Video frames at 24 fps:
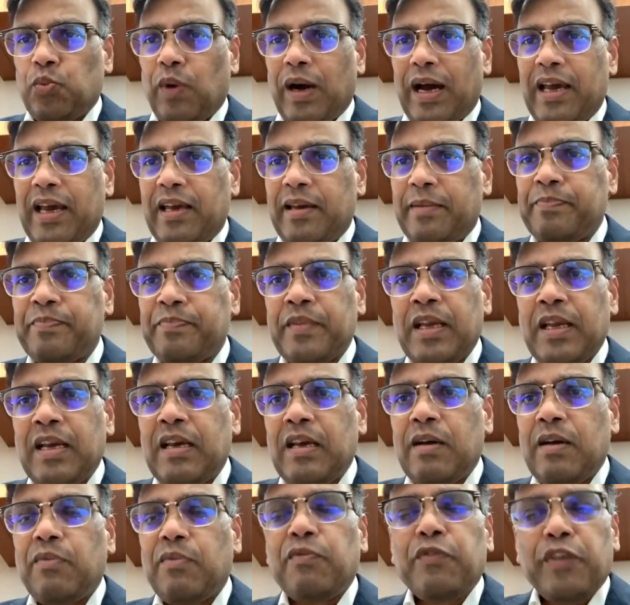why
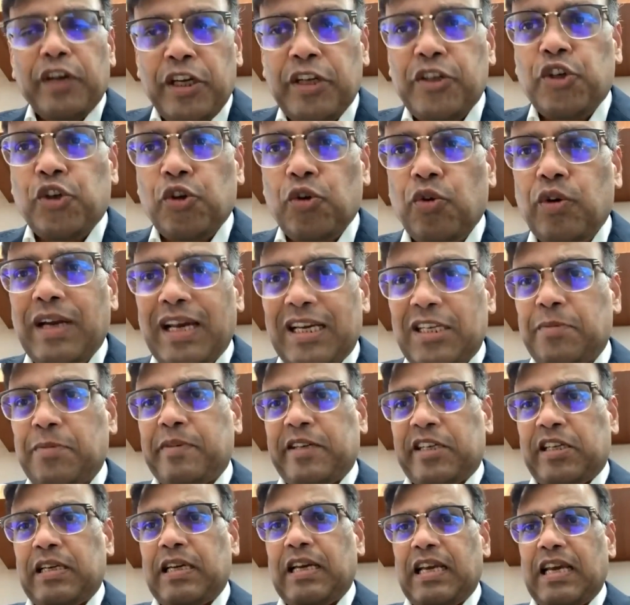we should,
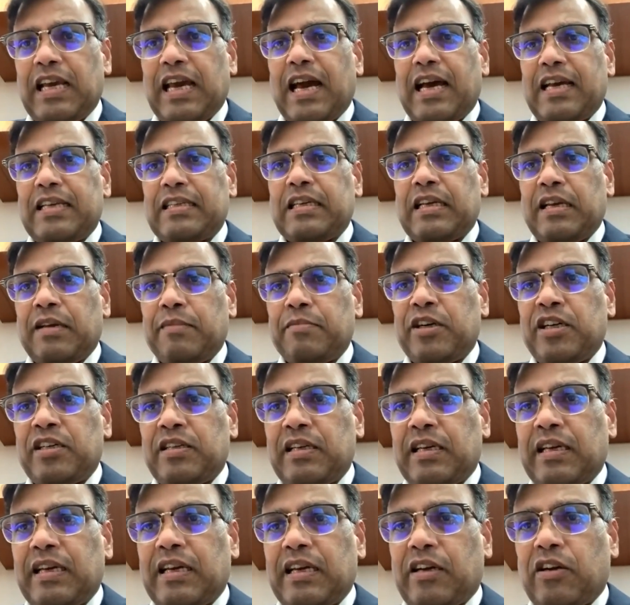especially as an
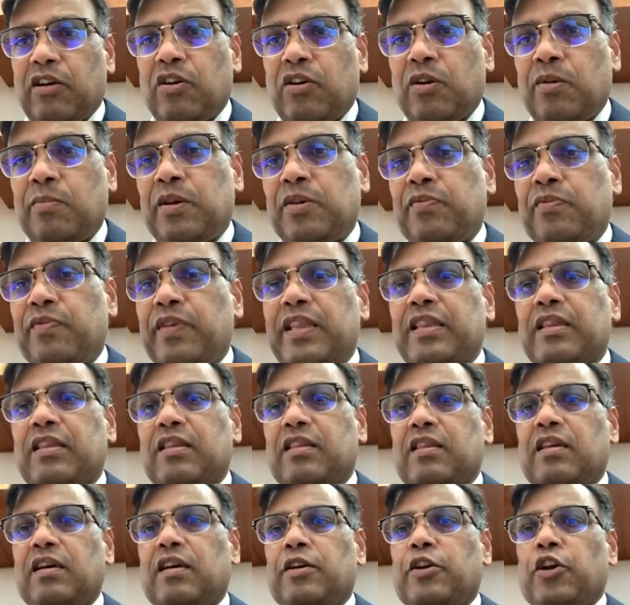emerging economy with
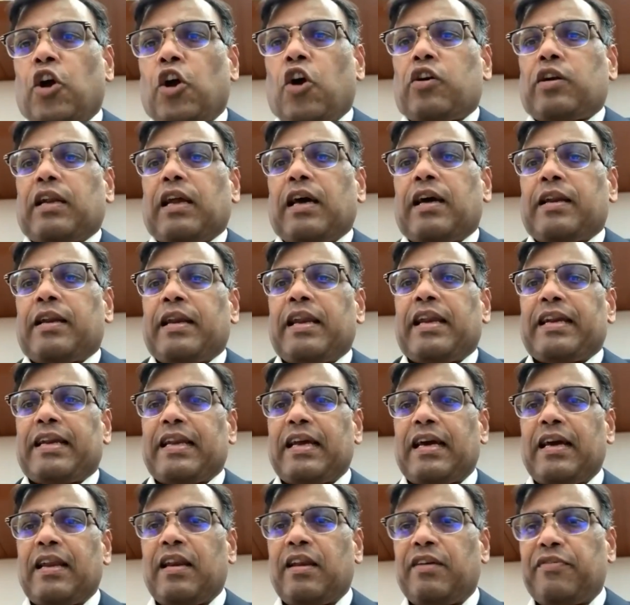not an
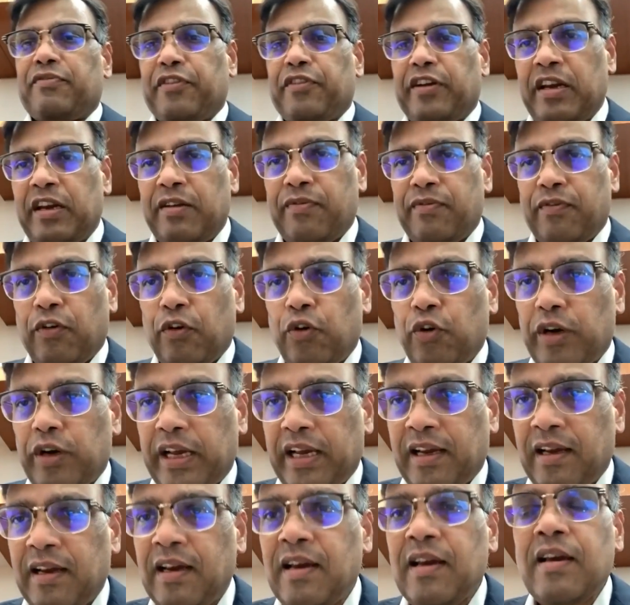entirely freely
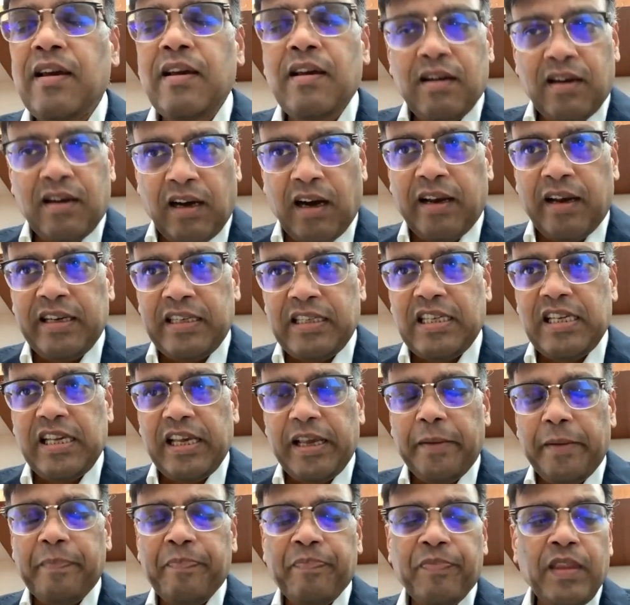floating
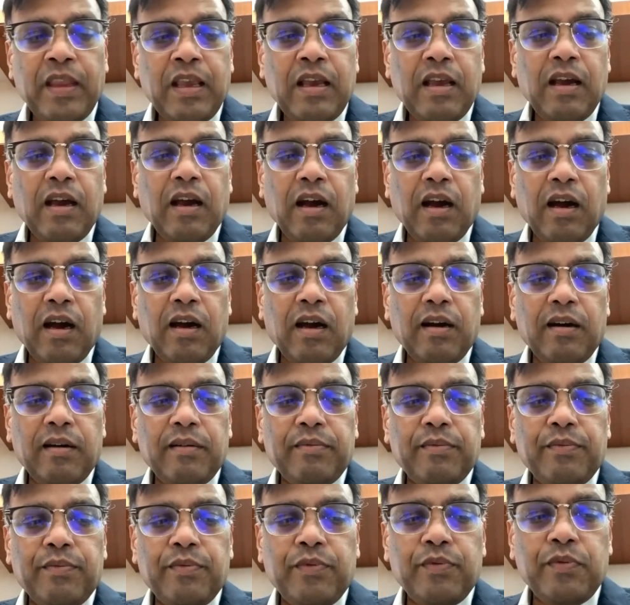currency,
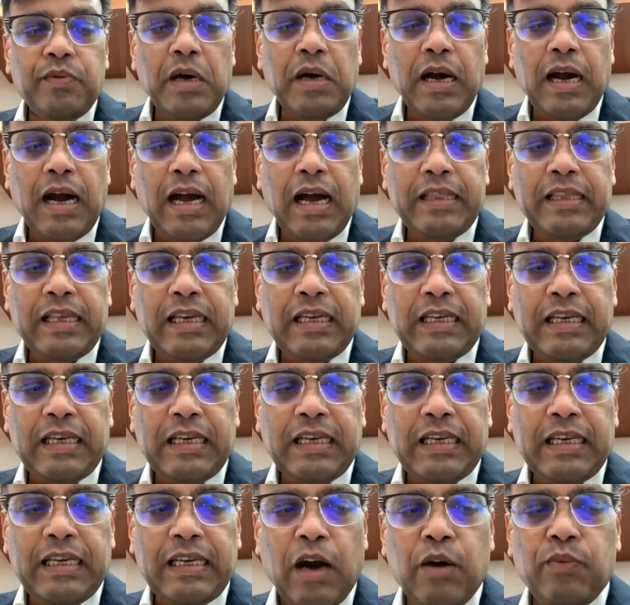I think
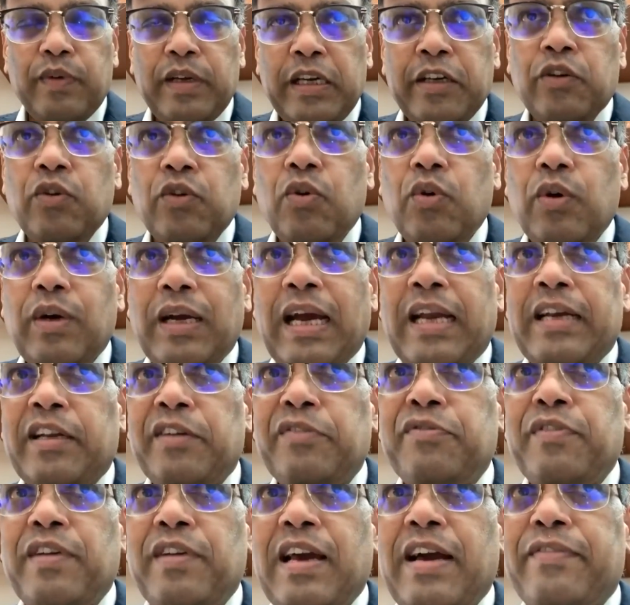now we need to look at,
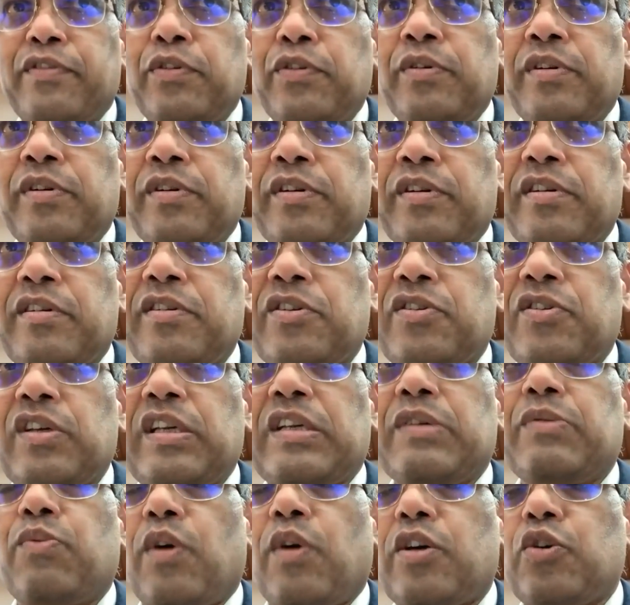if we have to introduce
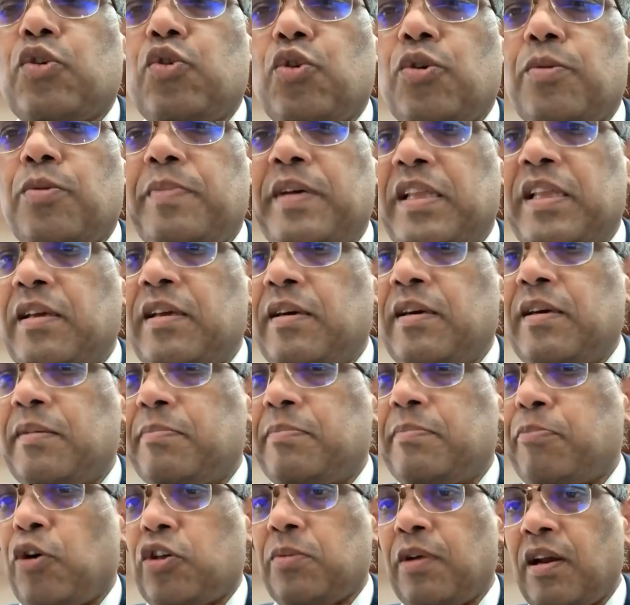it, what could be the
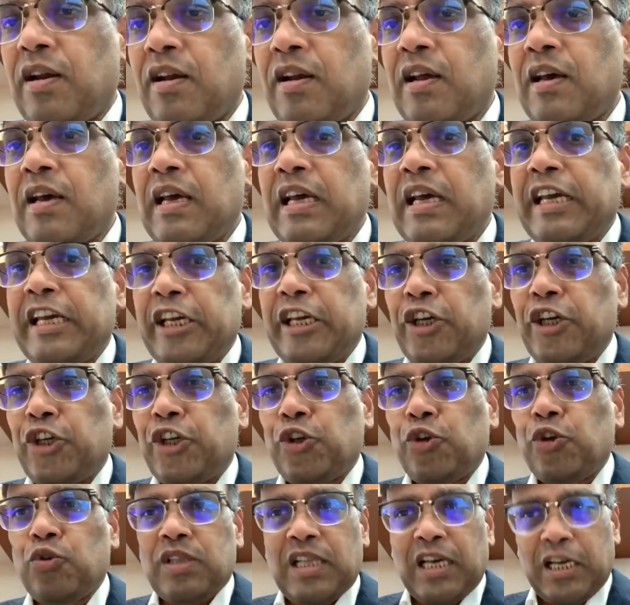possible
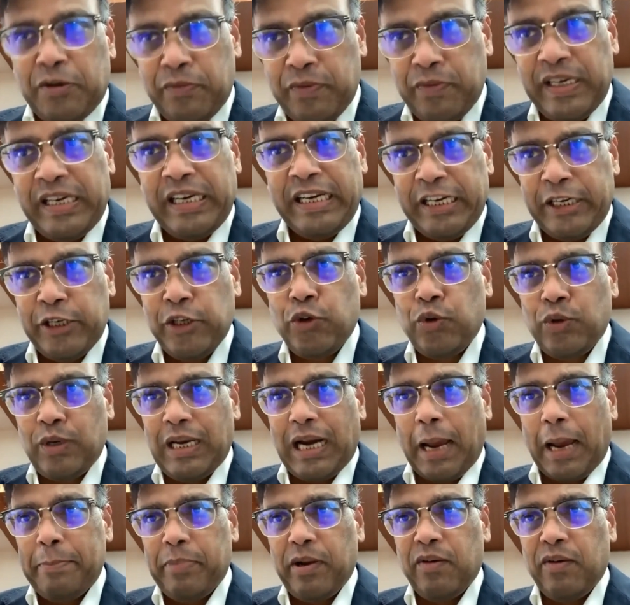issues that we need to
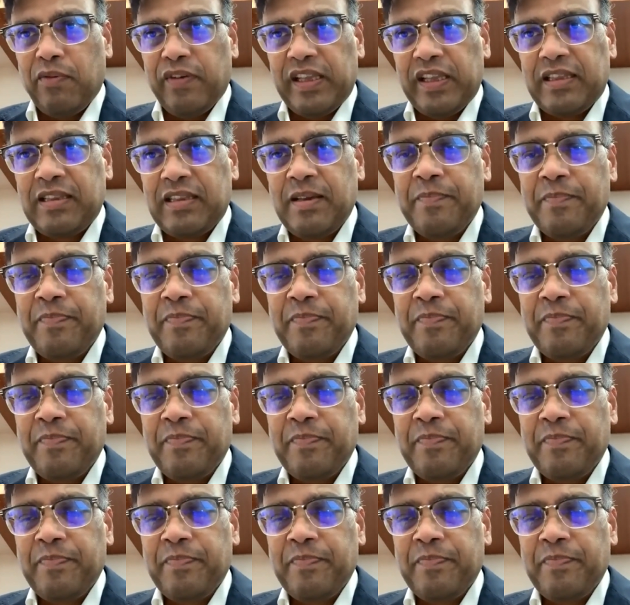grapple with.